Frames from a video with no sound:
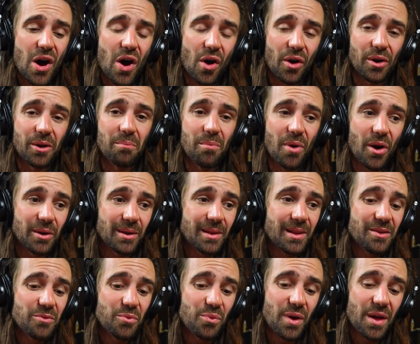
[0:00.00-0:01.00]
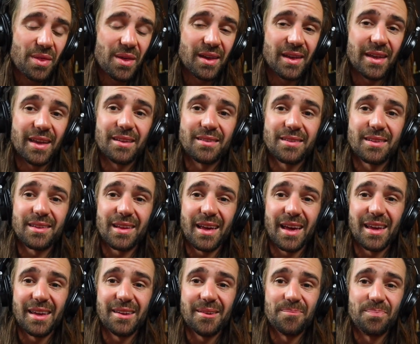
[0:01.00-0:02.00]
on a modeler, whether it's
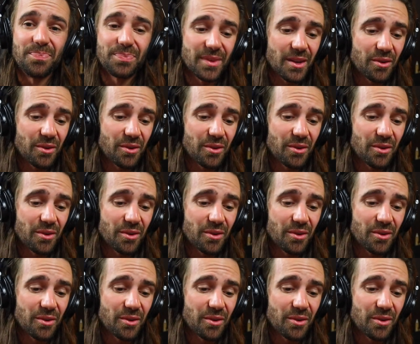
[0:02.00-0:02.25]
a